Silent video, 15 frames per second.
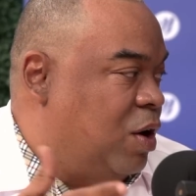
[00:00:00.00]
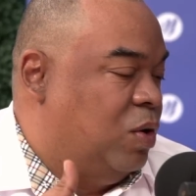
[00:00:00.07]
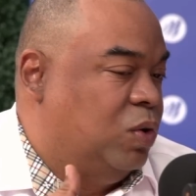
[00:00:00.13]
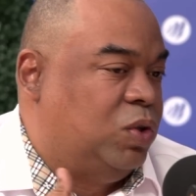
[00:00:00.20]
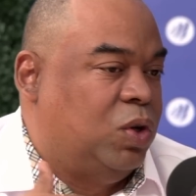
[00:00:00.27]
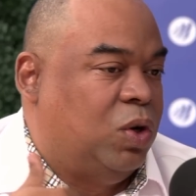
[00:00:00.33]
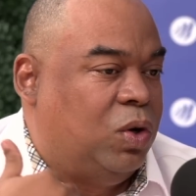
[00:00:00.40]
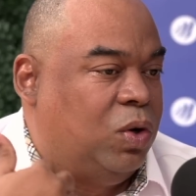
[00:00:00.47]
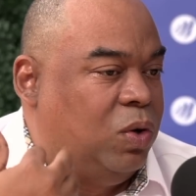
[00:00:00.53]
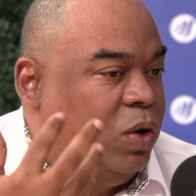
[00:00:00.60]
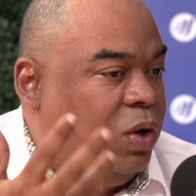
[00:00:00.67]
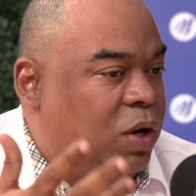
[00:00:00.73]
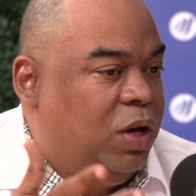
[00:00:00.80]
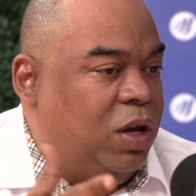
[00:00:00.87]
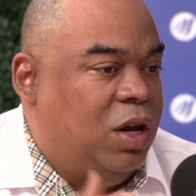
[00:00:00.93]
So,
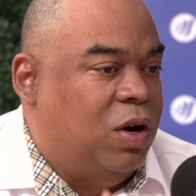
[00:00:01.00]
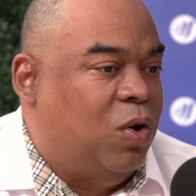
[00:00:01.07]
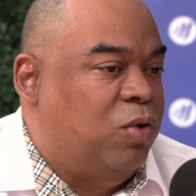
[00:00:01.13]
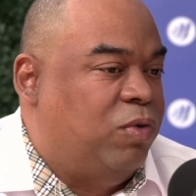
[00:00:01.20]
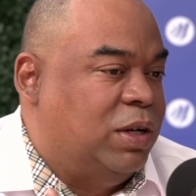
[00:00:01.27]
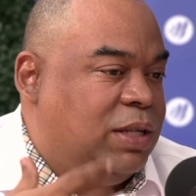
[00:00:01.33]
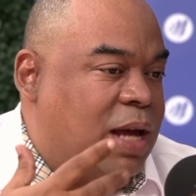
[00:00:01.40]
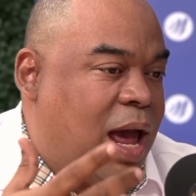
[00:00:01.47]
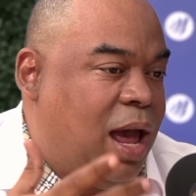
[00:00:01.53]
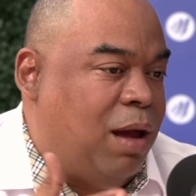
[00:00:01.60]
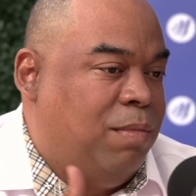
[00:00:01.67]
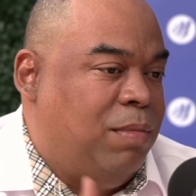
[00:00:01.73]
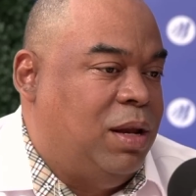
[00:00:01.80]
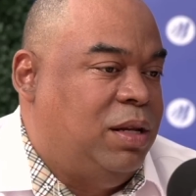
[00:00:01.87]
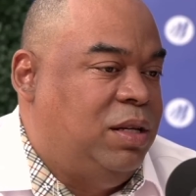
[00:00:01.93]
over
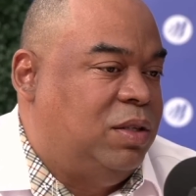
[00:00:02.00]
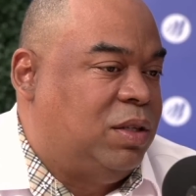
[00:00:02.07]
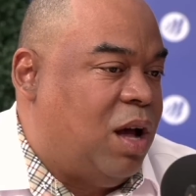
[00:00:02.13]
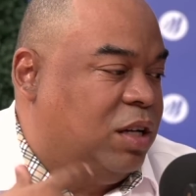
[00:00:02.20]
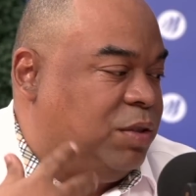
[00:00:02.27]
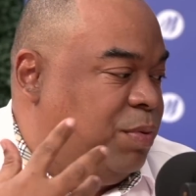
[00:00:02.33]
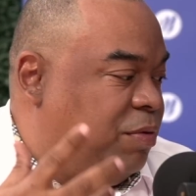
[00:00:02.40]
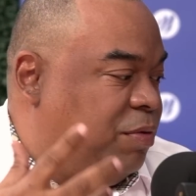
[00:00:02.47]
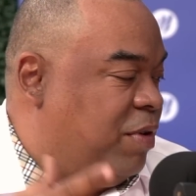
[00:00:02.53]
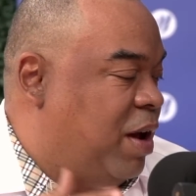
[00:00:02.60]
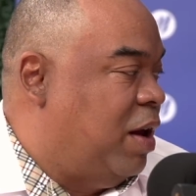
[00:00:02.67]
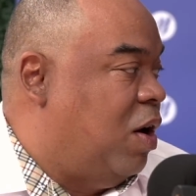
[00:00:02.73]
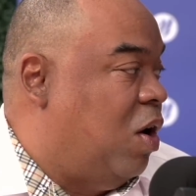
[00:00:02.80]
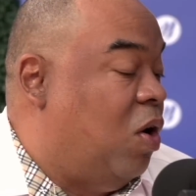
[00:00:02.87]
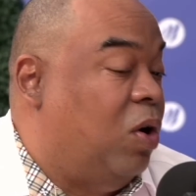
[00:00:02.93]
time, the least cost
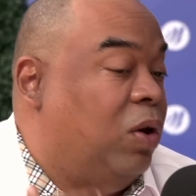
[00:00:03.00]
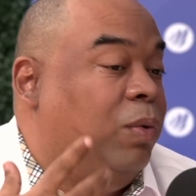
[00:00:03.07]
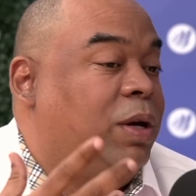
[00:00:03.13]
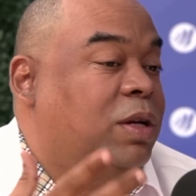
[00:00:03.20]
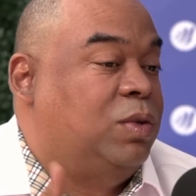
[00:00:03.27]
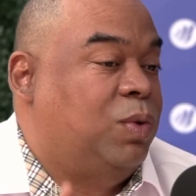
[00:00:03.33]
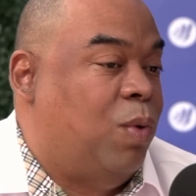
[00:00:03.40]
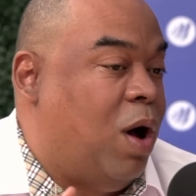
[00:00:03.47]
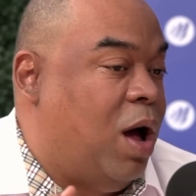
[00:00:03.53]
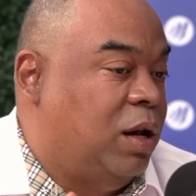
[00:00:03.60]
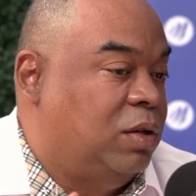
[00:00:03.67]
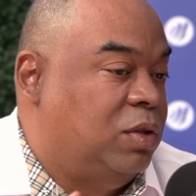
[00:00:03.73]
provider always won.